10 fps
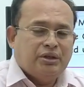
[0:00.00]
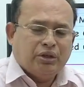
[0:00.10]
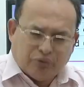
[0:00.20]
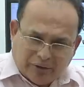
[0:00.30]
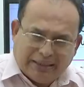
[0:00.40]

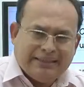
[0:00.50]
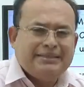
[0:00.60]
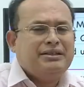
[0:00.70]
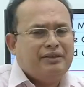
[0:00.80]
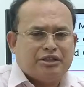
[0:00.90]
What is it?
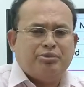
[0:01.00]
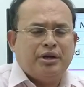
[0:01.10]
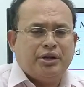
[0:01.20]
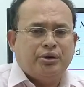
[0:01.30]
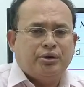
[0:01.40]
I will explain to
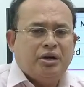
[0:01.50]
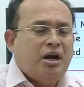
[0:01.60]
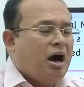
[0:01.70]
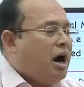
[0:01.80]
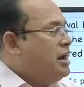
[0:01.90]
you.
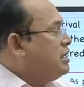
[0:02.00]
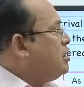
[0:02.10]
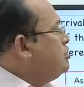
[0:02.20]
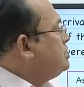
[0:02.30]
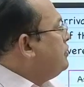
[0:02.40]
On
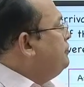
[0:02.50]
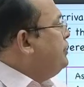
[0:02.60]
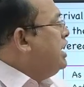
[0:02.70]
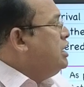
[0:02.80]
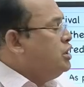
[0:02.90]
account of
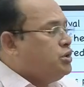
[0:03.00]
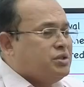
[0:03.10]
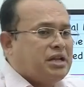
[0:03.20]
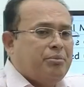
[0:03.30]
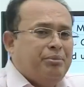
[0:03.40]
failure to
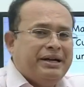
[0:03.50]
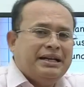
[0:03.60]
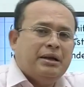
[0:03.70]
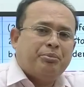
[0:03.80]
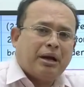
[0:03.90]
submit in a
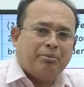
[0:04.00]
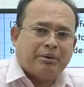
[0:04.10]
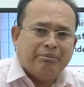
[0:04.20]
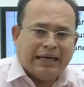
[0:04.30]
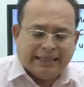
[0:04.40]
proper
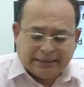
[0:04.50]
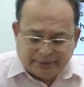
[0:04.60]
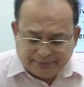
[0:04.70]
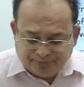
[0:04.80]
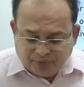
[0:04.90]
manner,
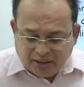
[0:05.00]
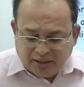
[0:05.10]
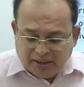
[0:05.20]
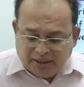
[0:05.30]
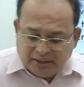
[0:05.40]

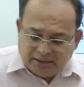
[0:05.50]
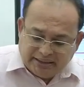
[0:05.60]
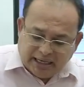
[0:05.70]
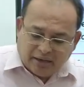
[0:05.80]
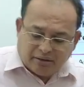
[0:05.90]
they
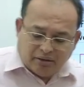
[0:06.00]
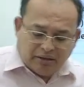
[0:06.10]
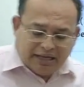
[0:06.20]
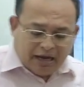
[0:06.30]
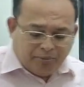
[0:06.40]
are
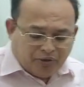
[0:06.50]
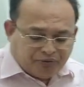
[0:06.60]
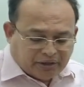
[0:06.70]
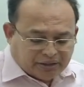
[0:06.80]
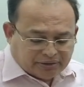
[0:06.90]
liable
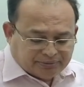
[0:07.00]
for